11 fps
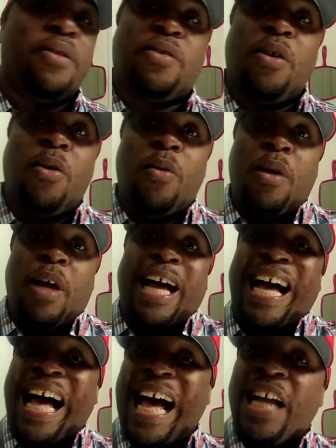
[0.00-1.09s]
So
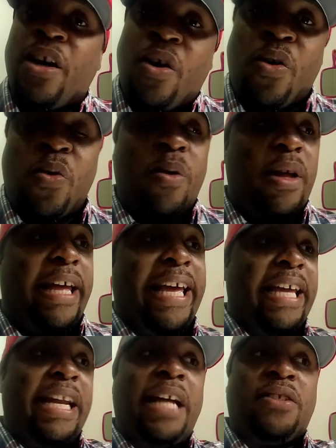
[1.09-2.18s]
I go
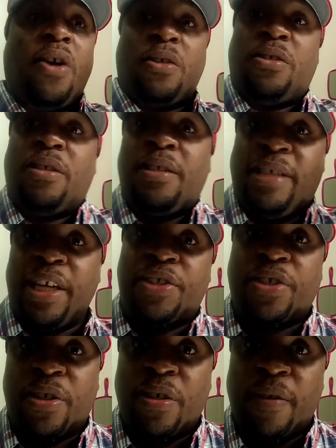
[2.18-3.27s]
and I talk to the
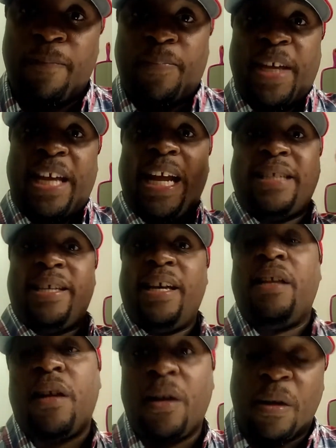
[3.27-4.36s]
teacher and I
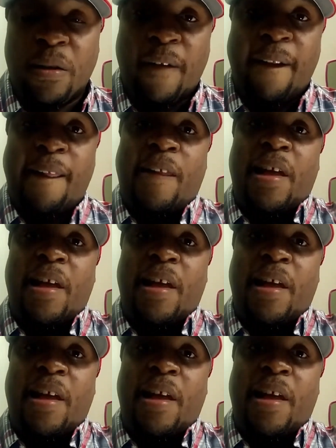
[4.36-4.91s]
tell her,